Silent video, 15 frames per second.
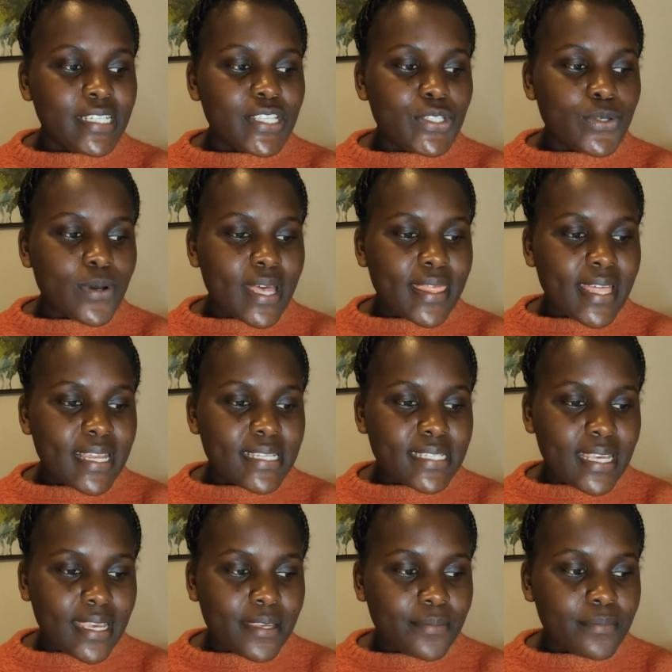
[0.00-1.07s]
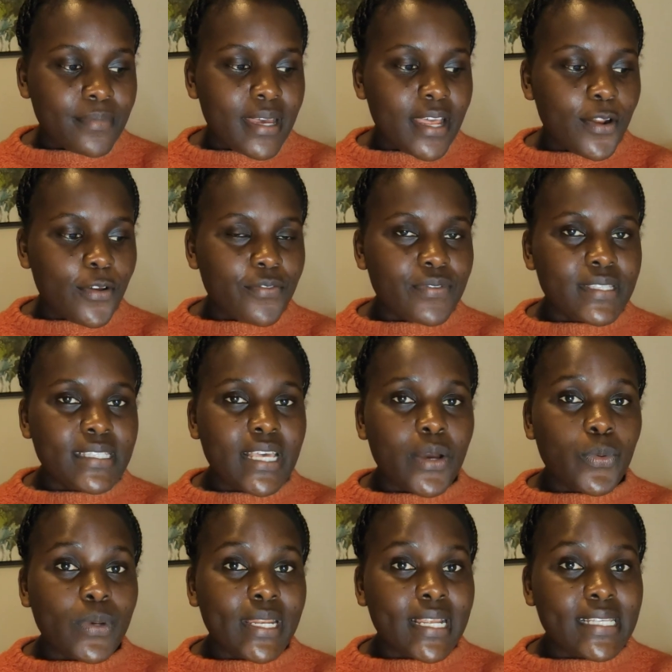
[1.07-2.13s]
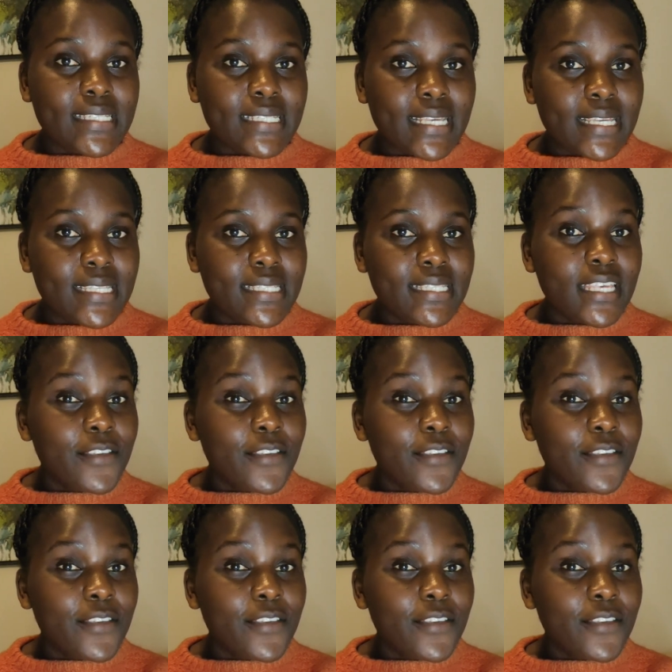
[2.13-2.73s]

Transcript: So at that time, an officer will assess